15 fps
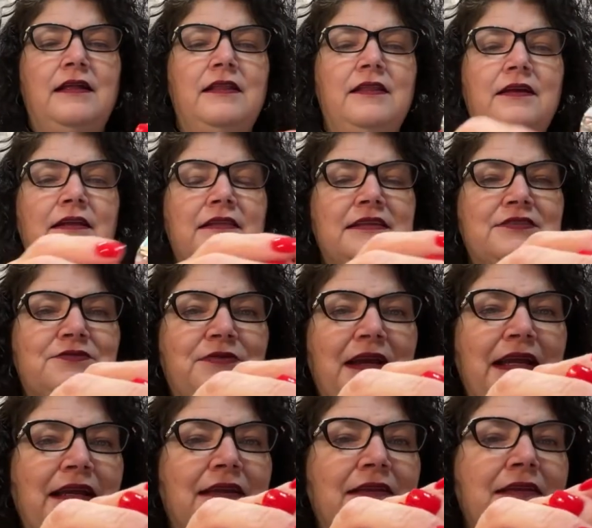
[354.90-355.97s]
Look at this
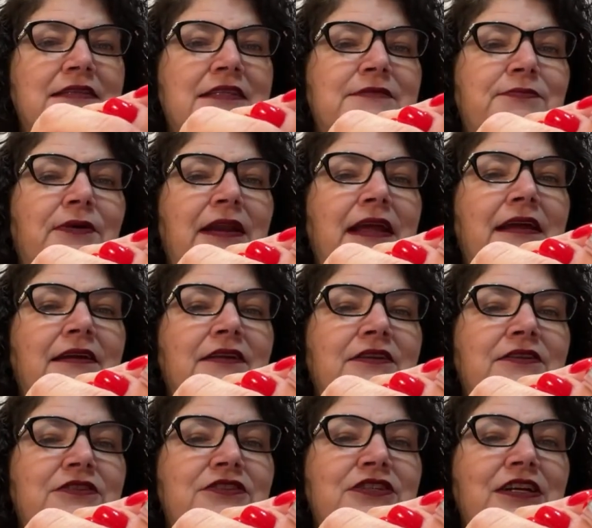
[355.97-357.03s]
ring. This is pretty.
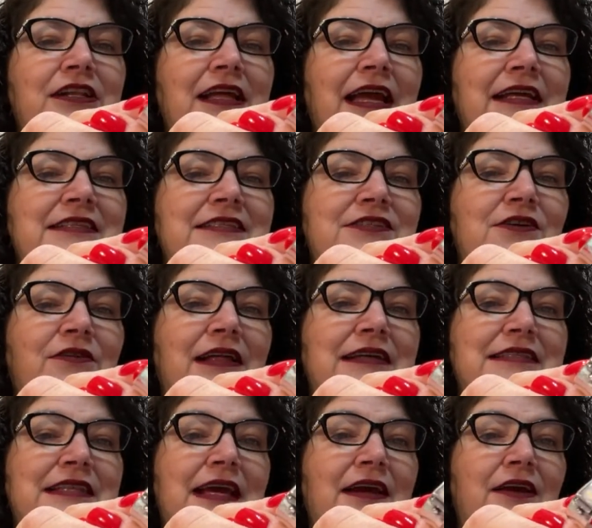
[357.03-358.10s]
Chilly had snow
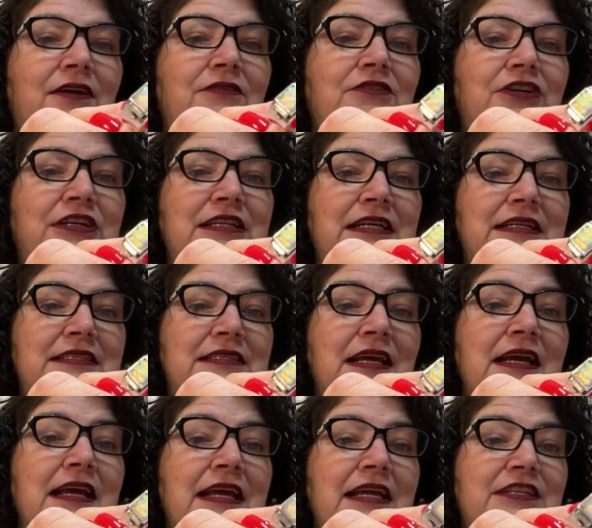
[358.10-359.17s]
last night. Oh, goodness.
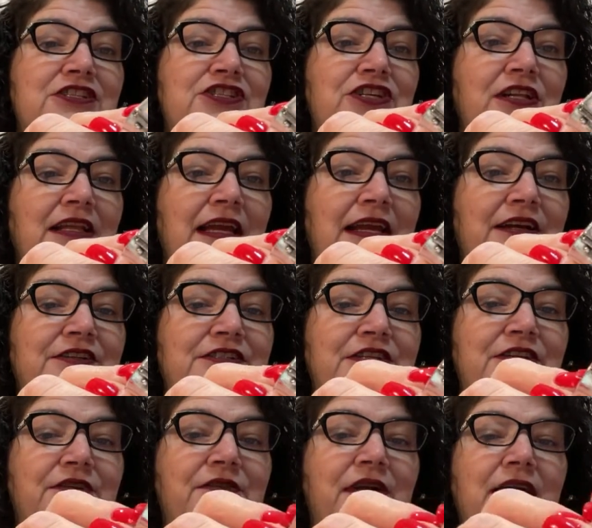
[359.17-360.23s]
It's chilly here,
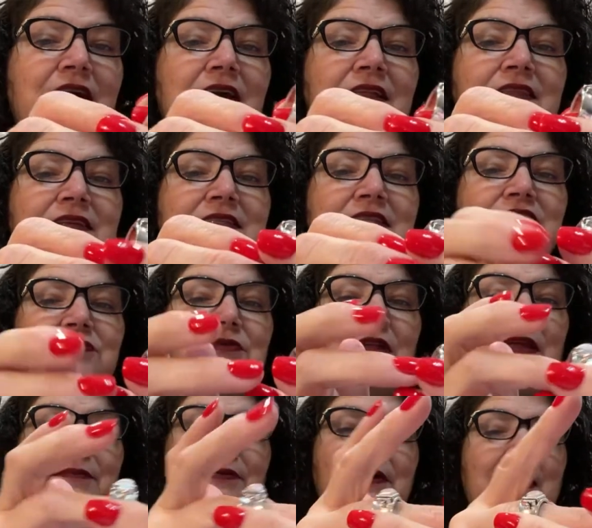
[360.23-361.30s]
too. This is
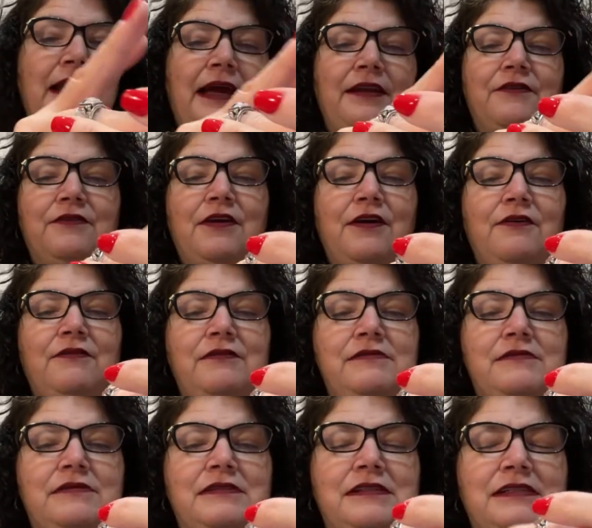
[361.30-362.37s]
really pretty. I don't know.
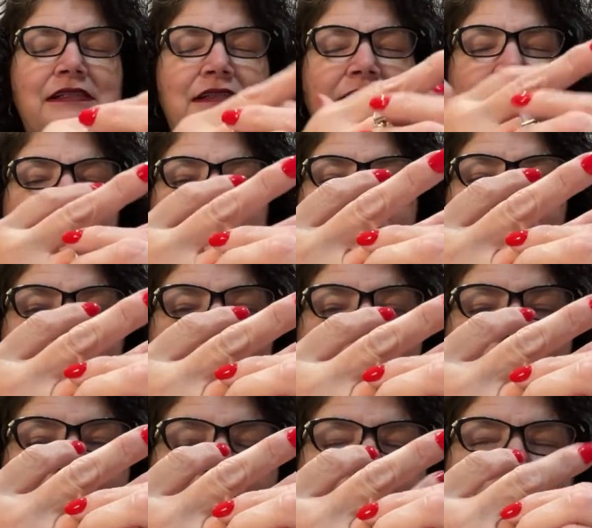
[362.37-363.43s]
It's a little bit
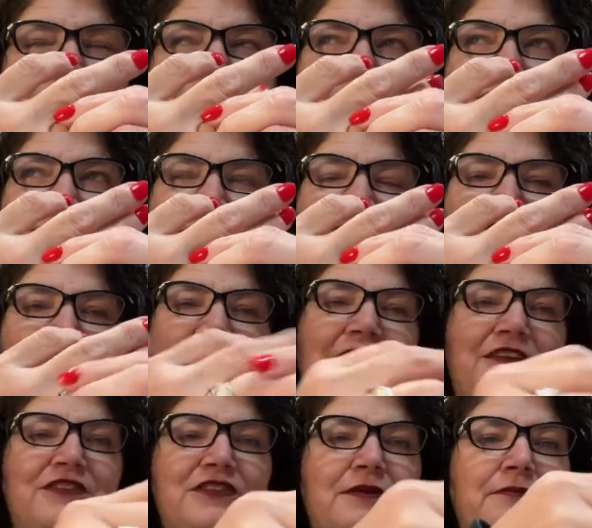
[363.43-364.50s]
tight, but my fingers are